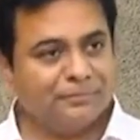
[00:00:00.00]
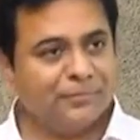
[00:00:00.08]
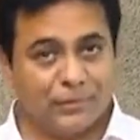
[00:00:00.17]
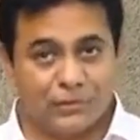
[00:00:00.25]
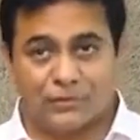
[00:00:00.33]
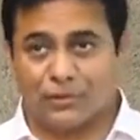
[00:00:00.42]

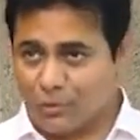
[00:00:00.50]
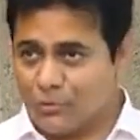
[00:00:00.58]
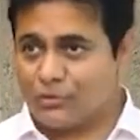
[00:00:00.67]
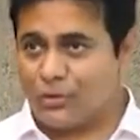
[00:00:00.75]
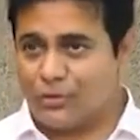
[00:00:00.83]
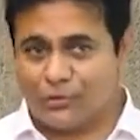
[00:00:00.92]
And this is a
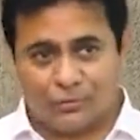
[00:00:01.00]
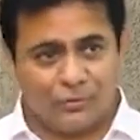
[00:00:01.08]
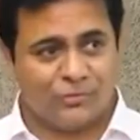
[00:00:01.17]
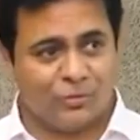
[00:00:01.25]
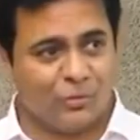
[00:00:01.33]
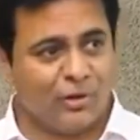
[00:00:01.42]
closed
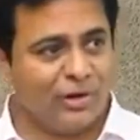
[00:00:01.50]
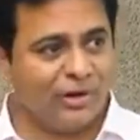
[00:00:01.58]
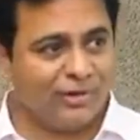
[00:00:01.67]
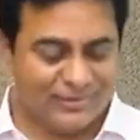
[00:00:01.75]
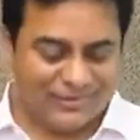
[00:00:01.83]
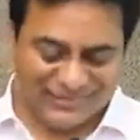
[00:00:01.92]
auditorium, so good luck,
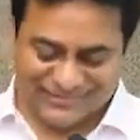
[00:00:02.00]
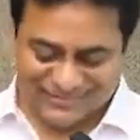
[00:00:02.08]
guys